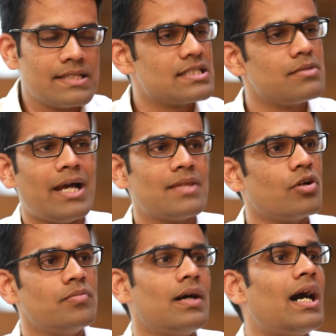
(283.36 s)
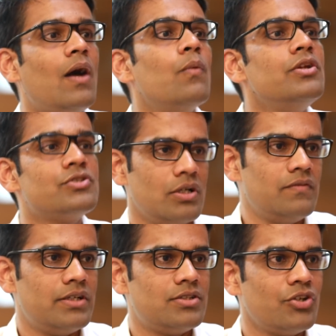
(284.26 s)
This is a math problem, how will you
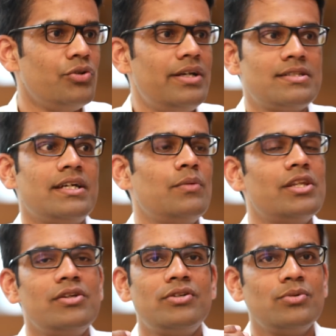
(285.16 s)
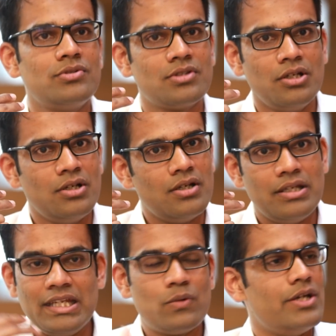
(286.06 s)
solve it? So you need to decide whether you need to use
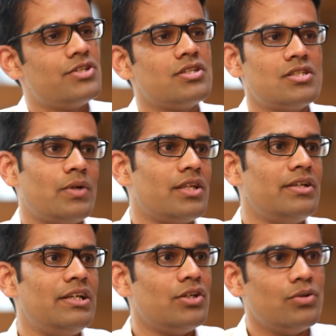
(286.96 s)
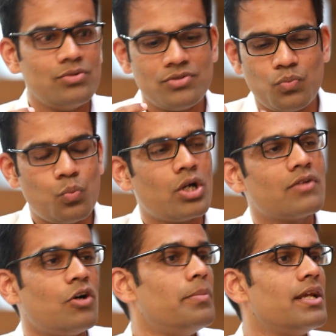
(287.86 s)
equations, whether you need to use
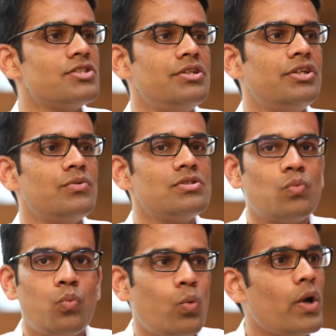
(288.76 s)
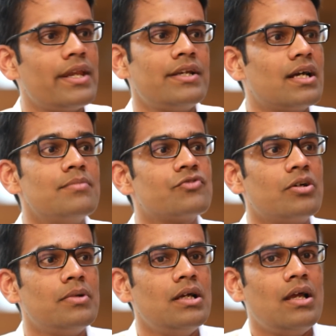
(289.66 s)
what formulas you need to use, where it comes
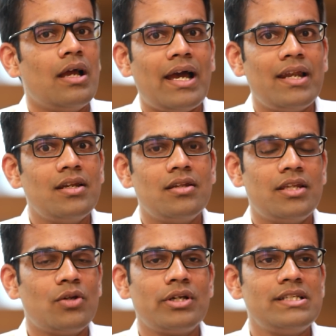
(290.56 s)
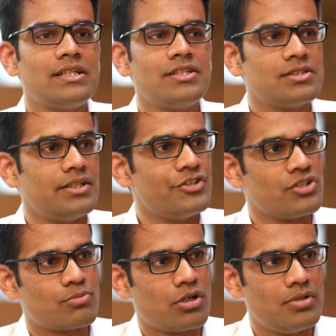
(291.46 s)
from. And they don't really say this is an
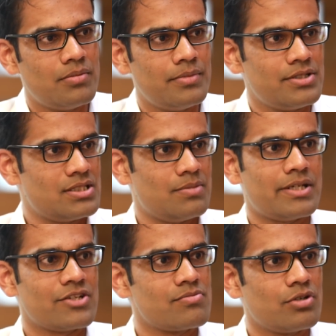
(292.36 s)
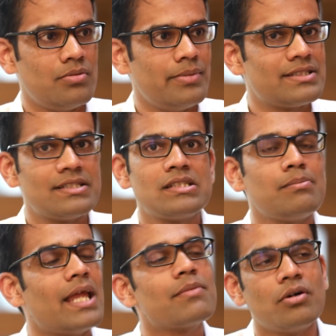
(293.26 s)
addition problem, this is a subtraction problem, they say this is a
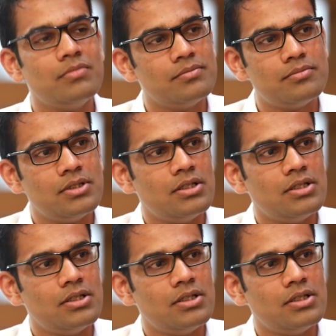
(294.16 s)
math problem.